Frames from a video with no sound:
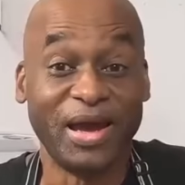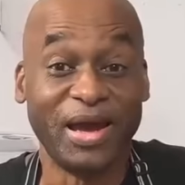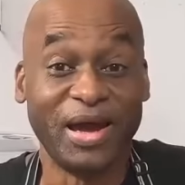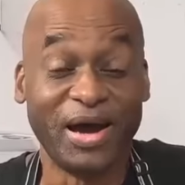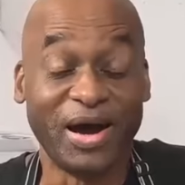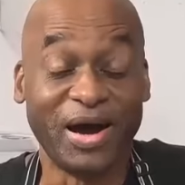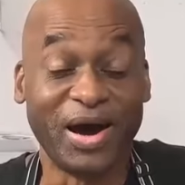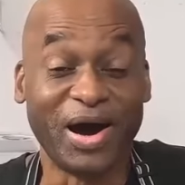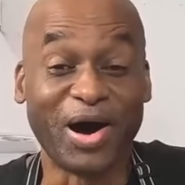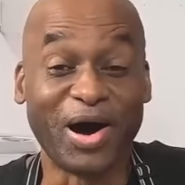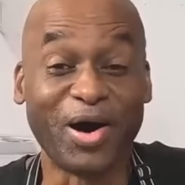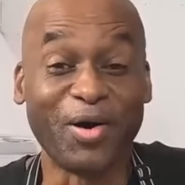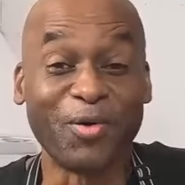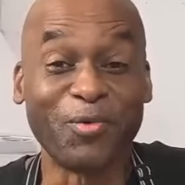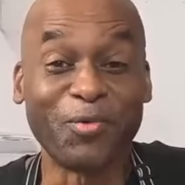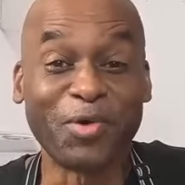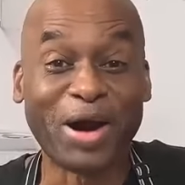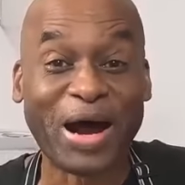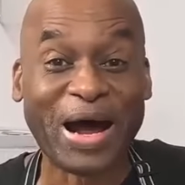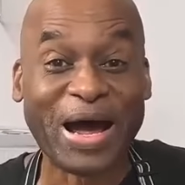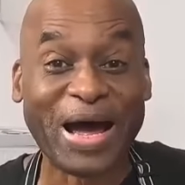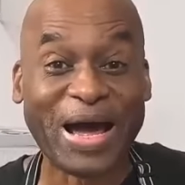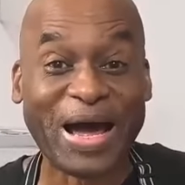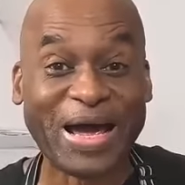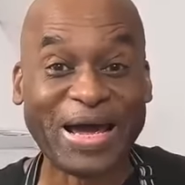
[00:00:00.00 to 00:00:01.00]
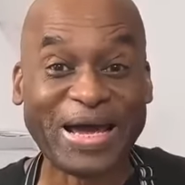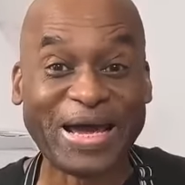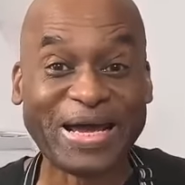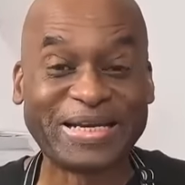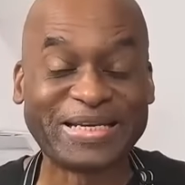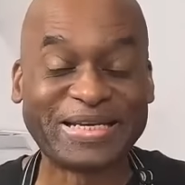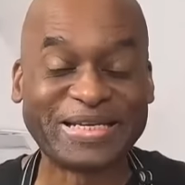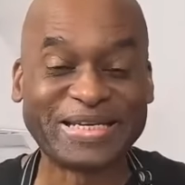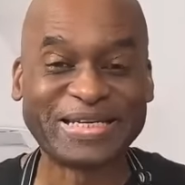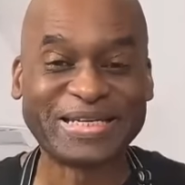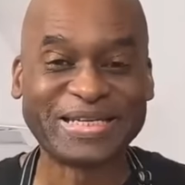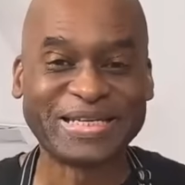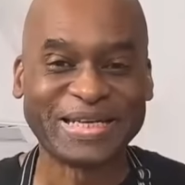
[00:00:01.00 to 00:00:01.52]
All
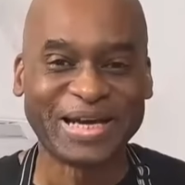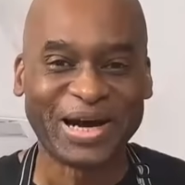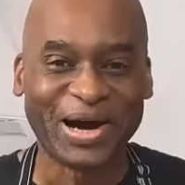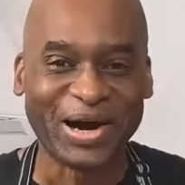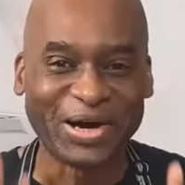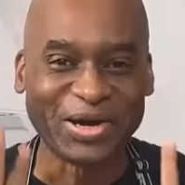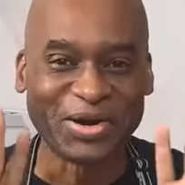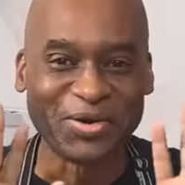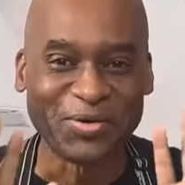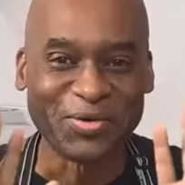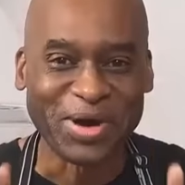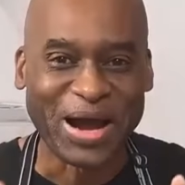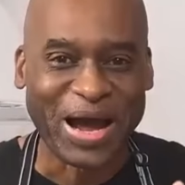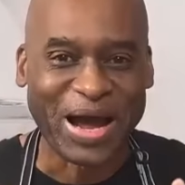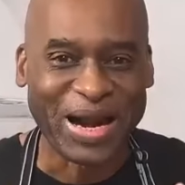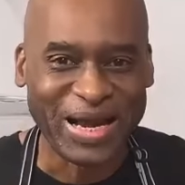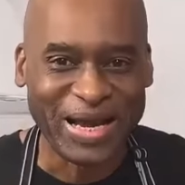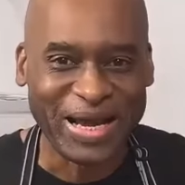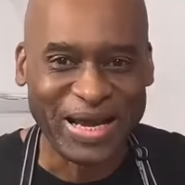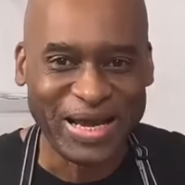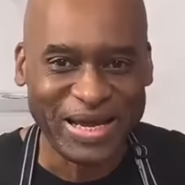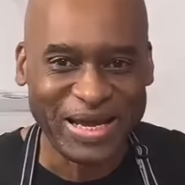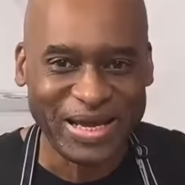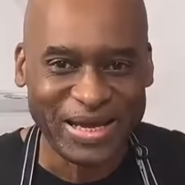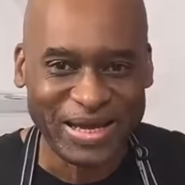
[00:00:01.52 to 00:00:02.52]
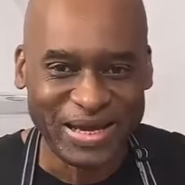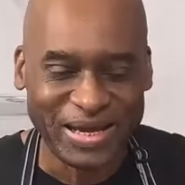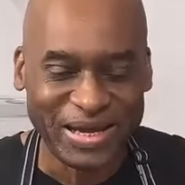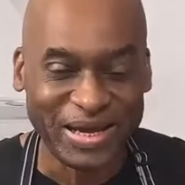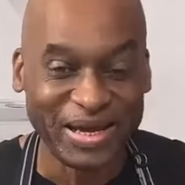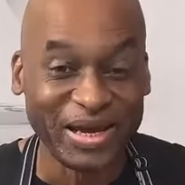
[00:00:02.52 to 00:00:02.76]
right. Are you ready?